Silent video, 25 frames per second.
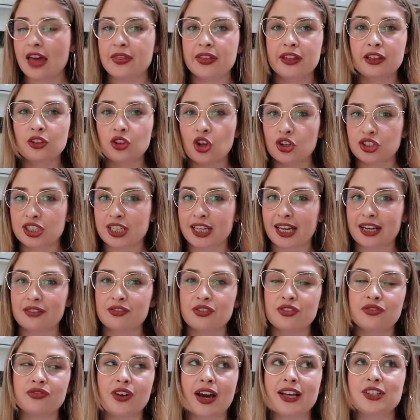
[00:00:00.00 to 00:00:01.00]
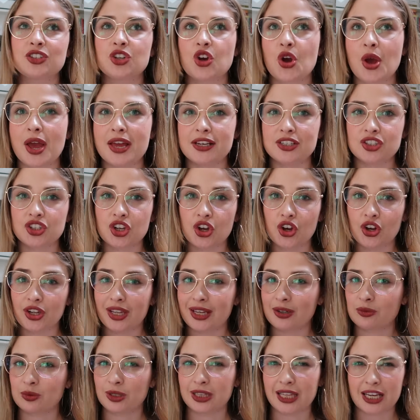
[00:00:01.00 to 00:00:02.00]
and then Lottie kind of invites her into her
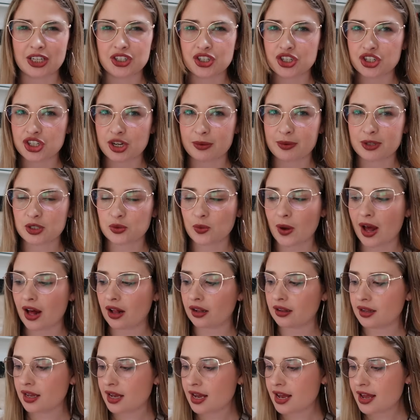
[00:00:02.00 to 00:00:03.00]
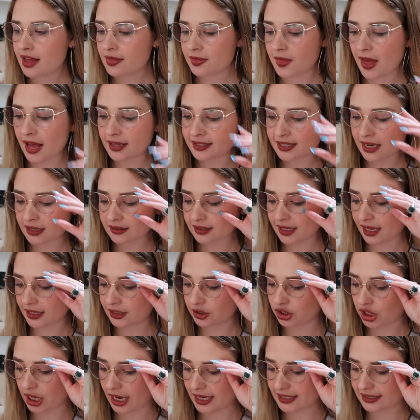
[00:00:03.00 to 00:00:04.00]
like relationship as well. That sounds kind
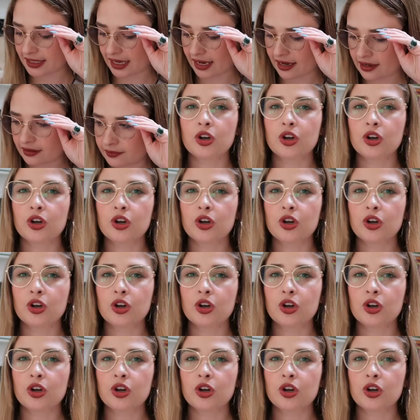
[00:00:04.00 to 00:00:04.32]
of crazy.